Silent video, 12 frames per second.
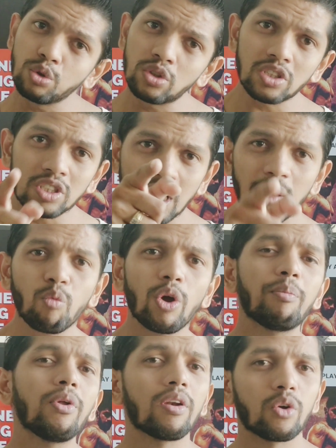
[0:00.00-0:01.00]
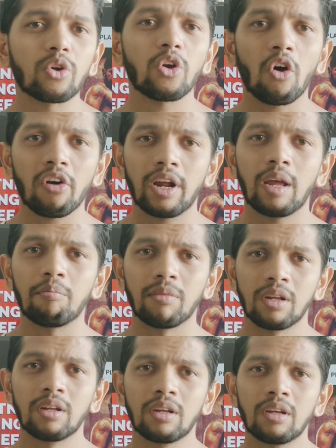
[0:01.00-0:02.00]
use the same weapon to cure him.
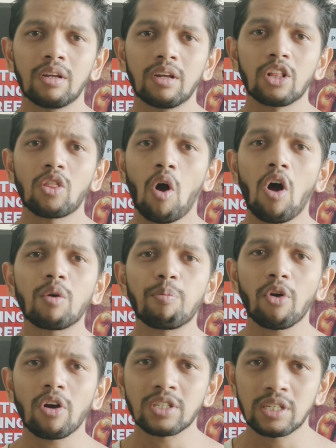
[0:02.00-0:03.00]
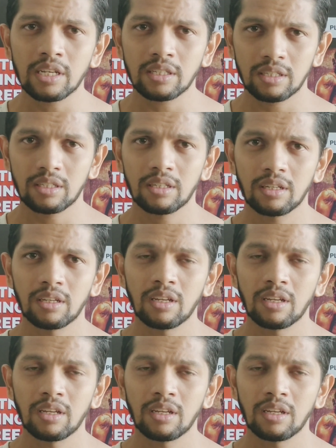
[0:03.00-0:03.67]
Thought process.